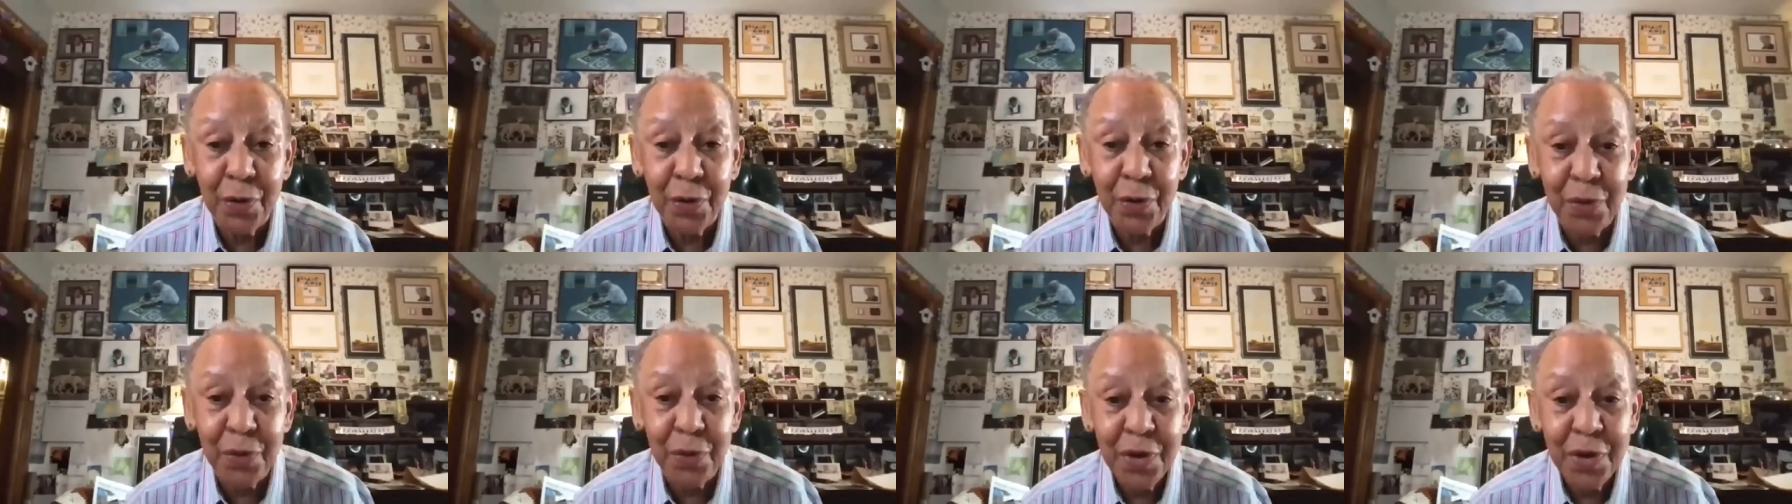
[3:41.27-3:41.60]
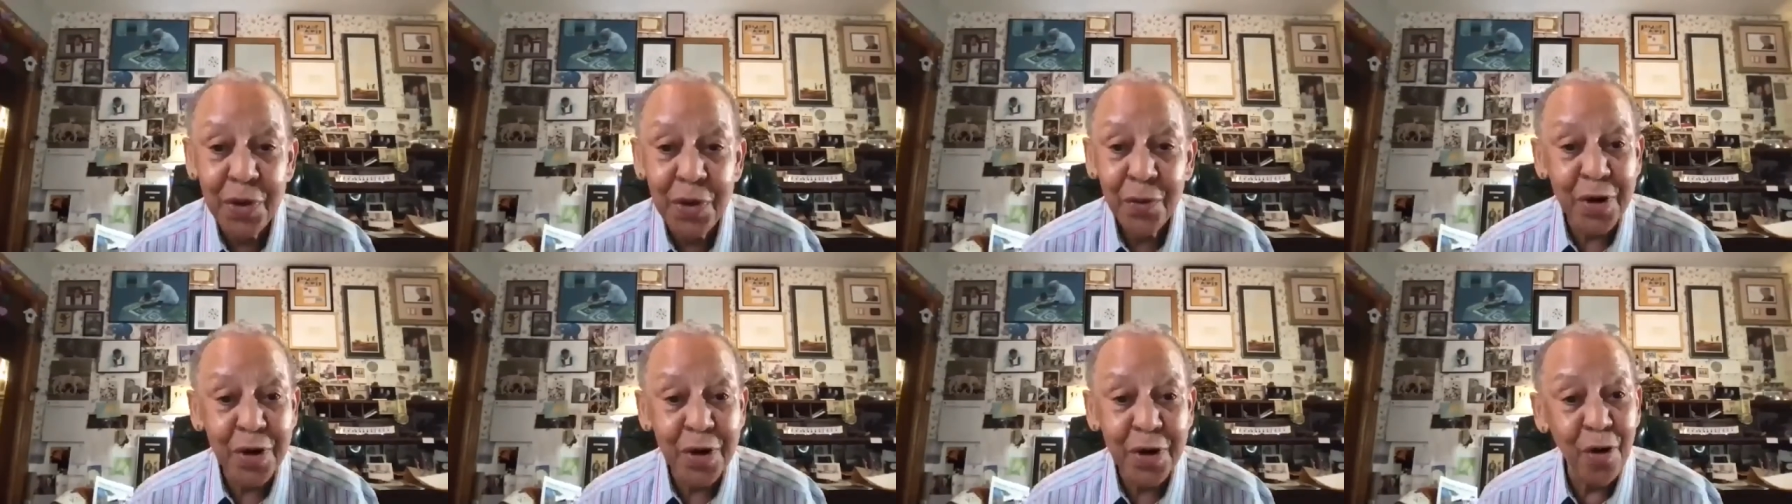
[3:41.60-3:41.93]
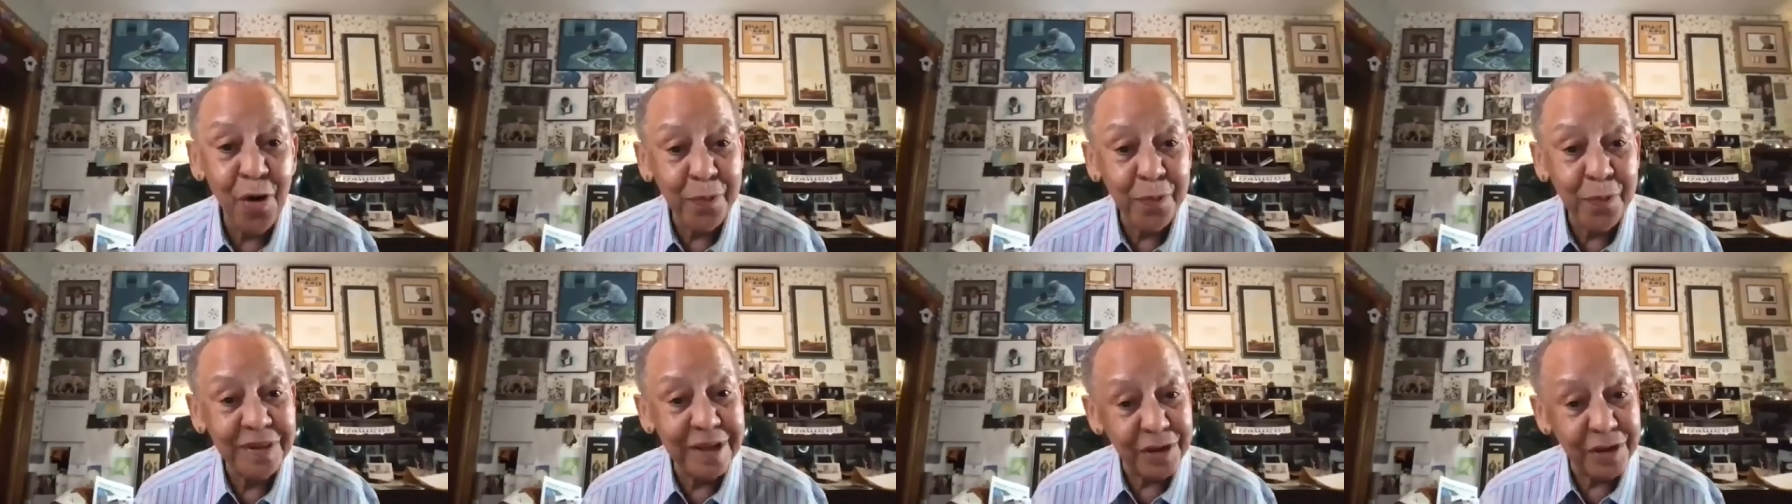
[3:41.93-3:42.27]
we're
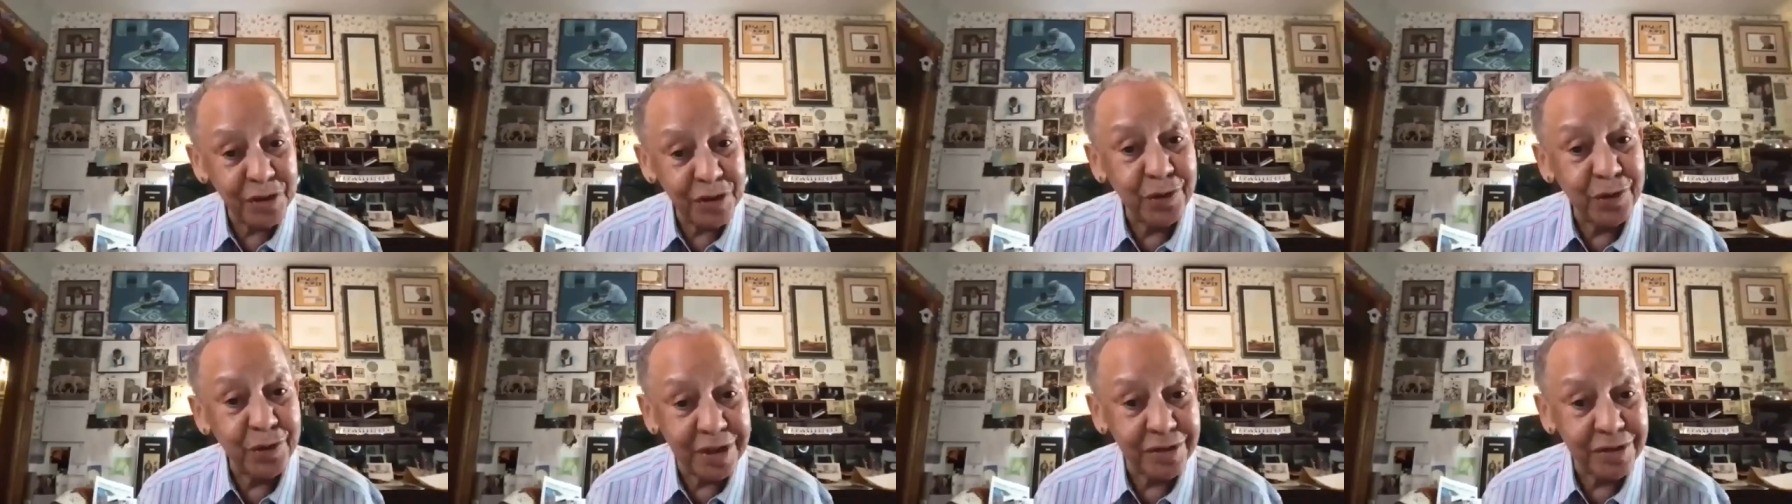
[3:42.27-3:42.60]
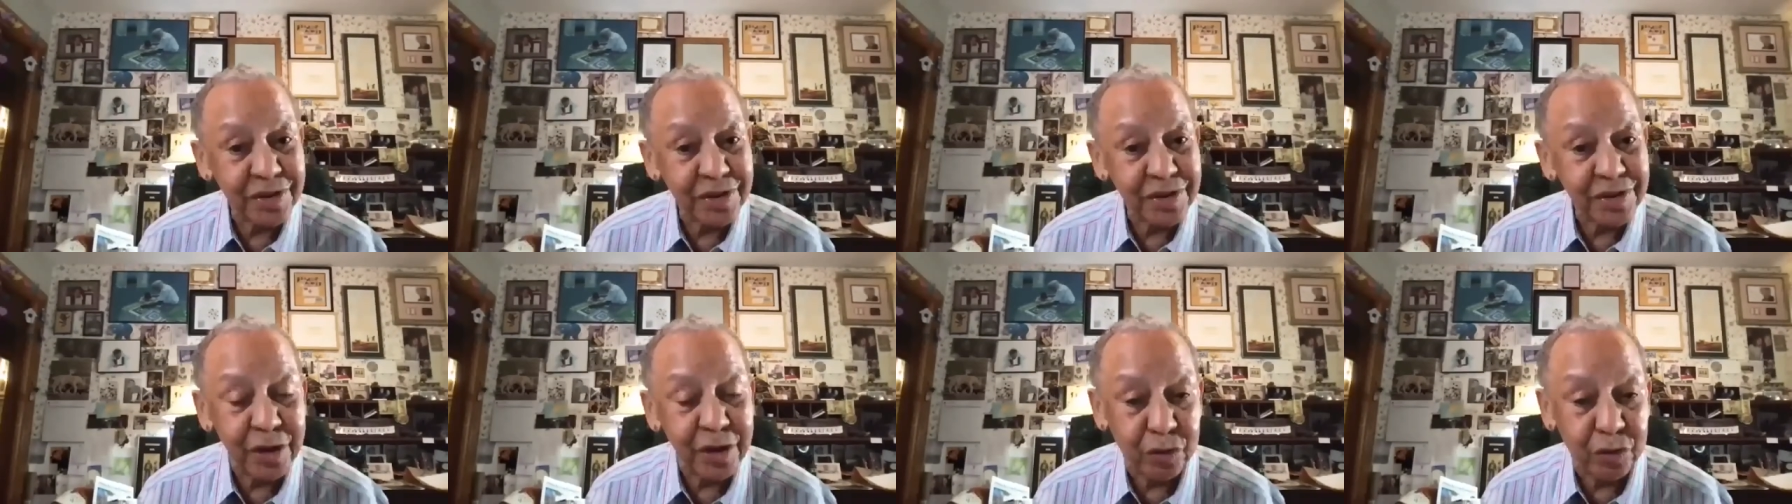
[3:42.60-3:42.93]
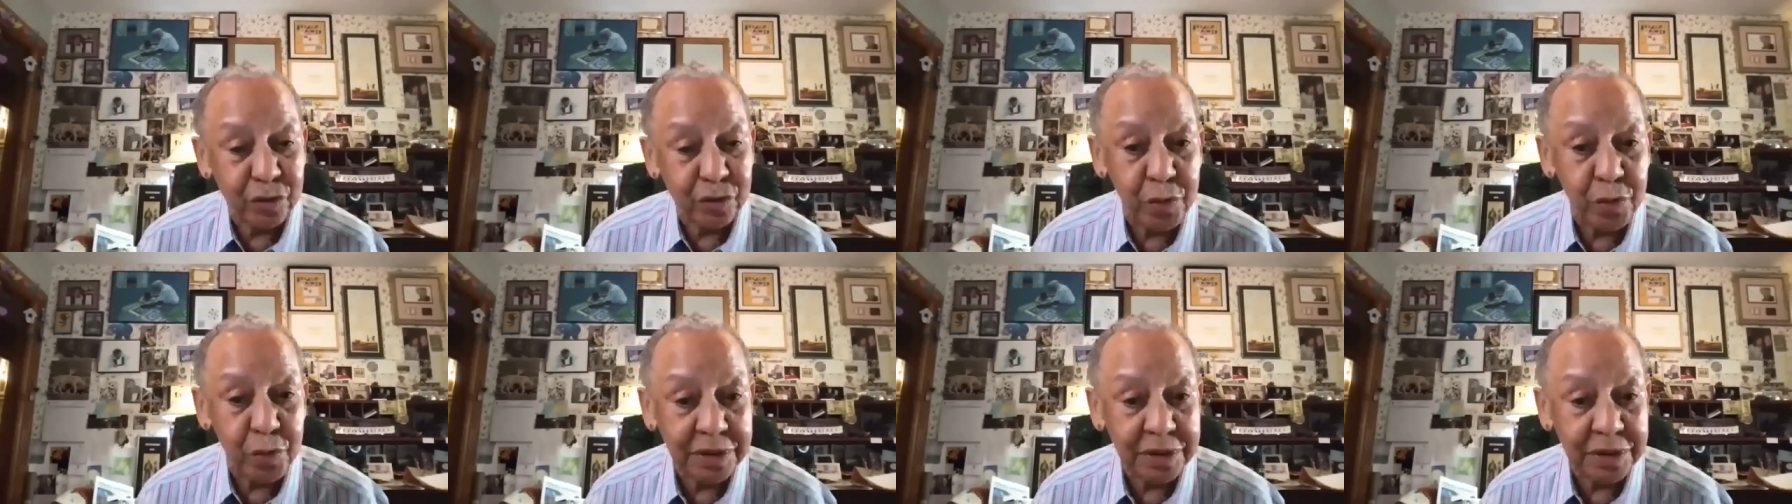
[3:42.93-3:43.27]
hoping that you'll just get
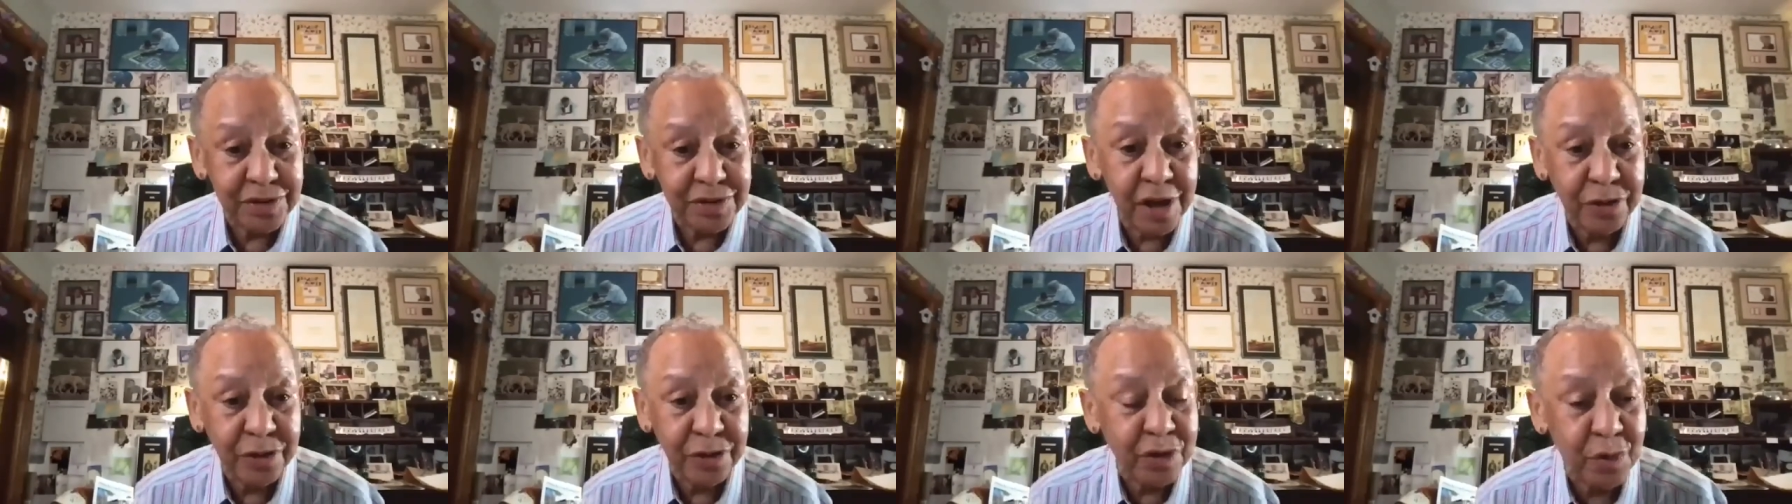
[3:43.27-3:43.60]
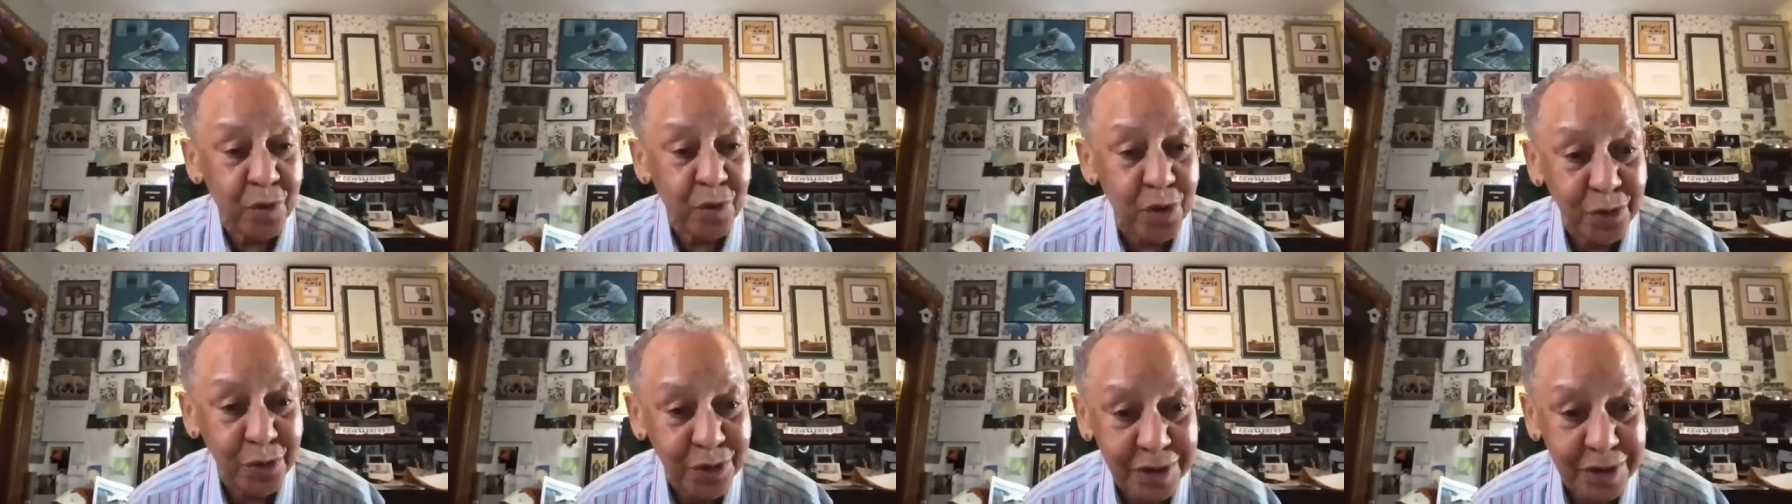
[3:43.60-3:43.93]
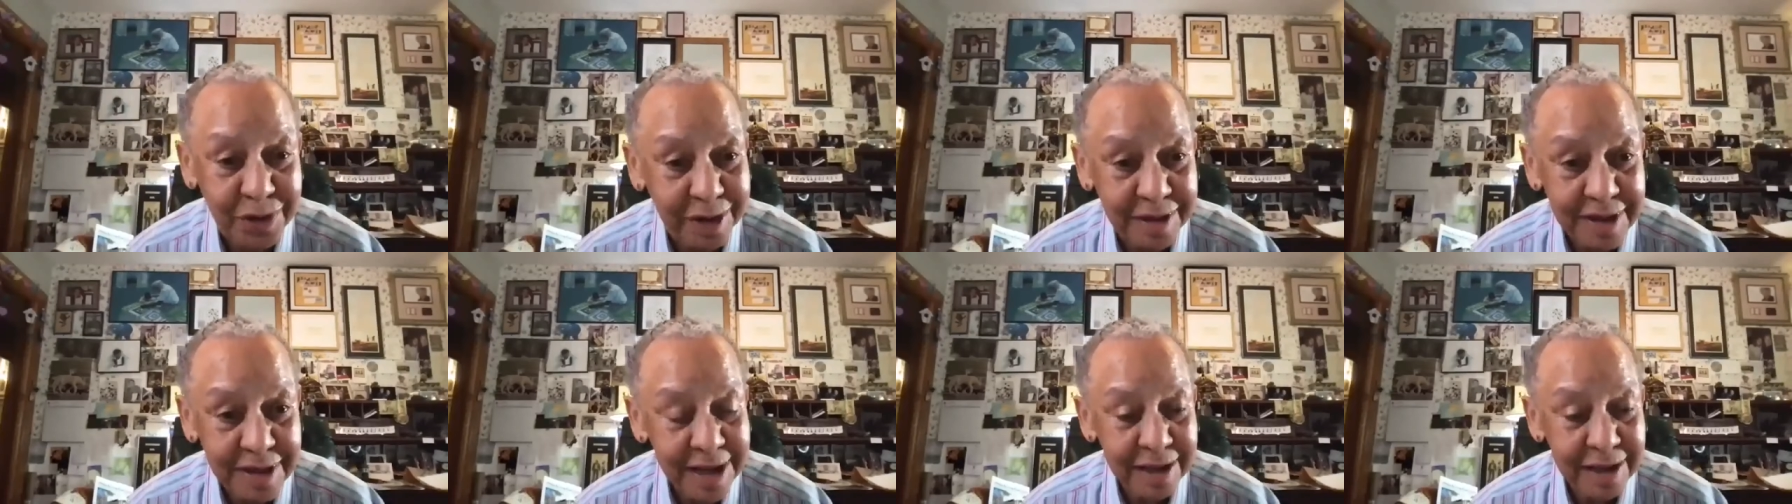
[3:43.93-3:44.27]
through it. There's nothing worse
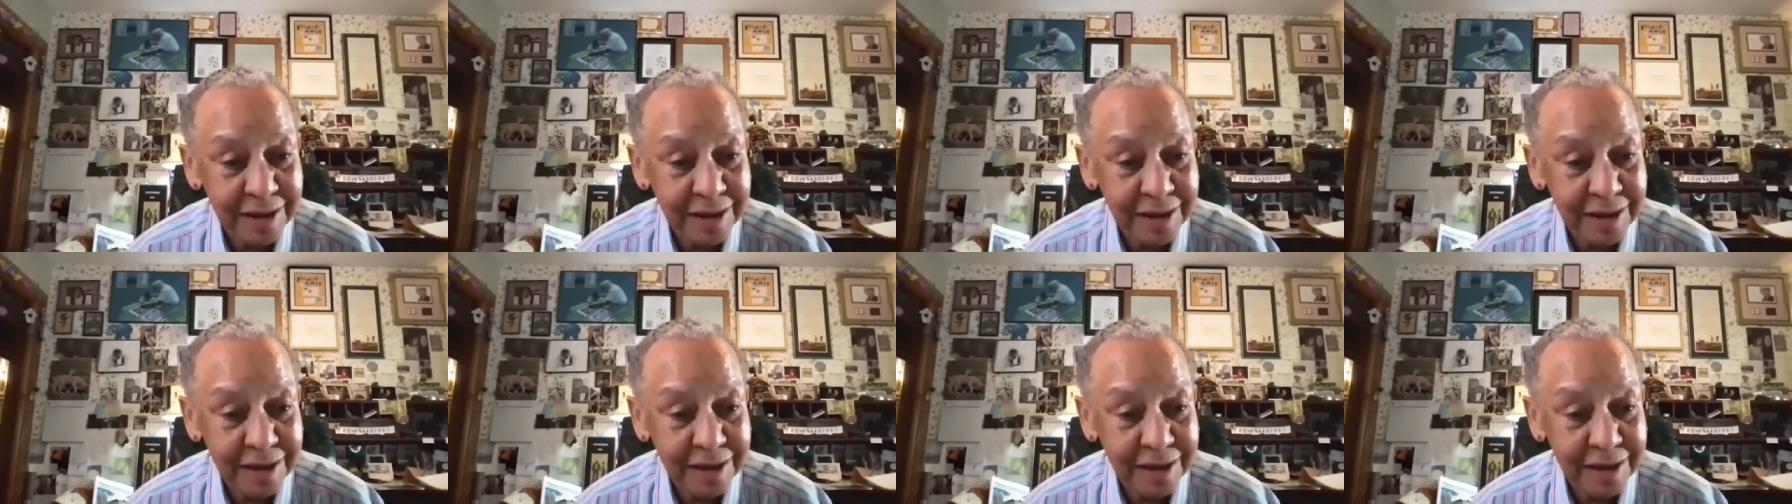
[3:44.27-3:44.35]
than